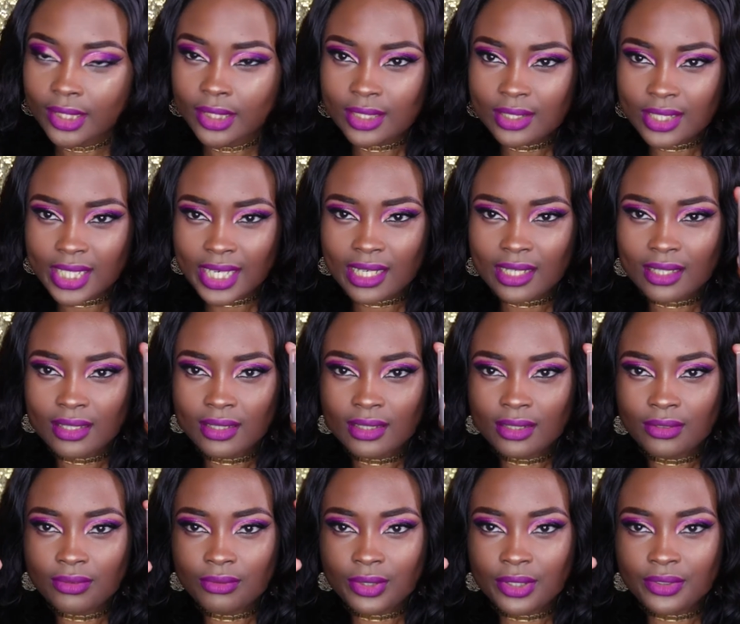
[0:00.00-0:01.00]
it's like
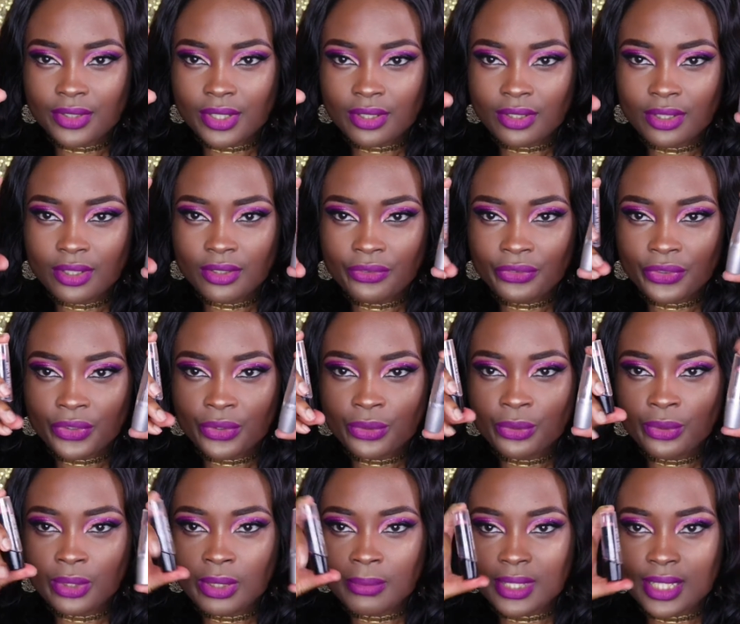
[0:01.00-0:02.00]
one of the few
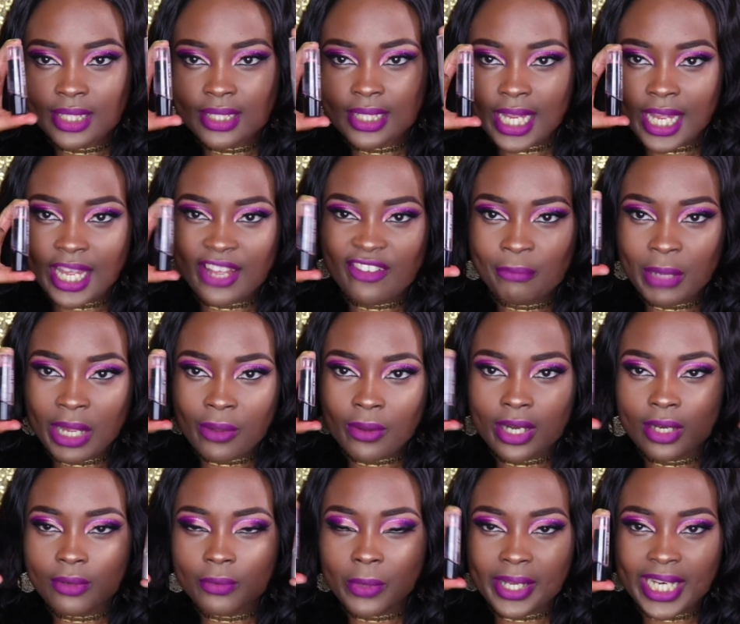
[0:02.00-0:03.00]
lipsticks I have by
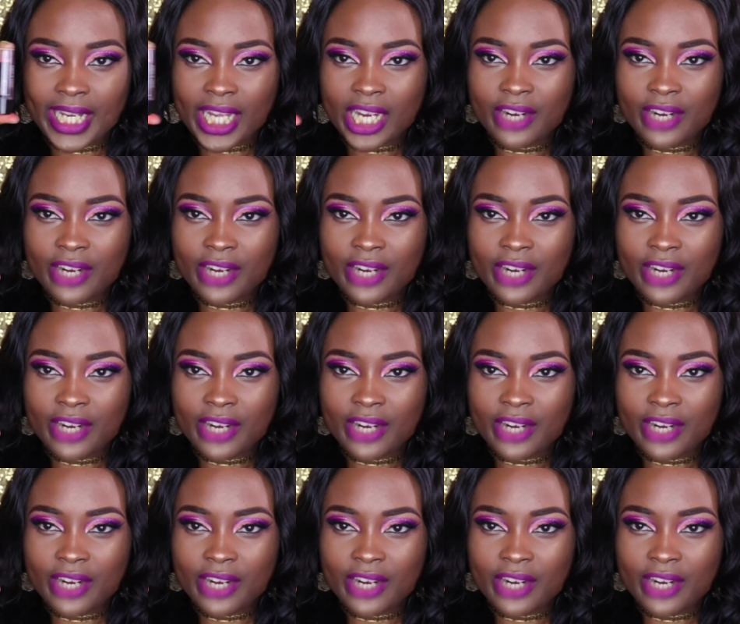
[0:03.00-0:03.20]
Wet n Wild. I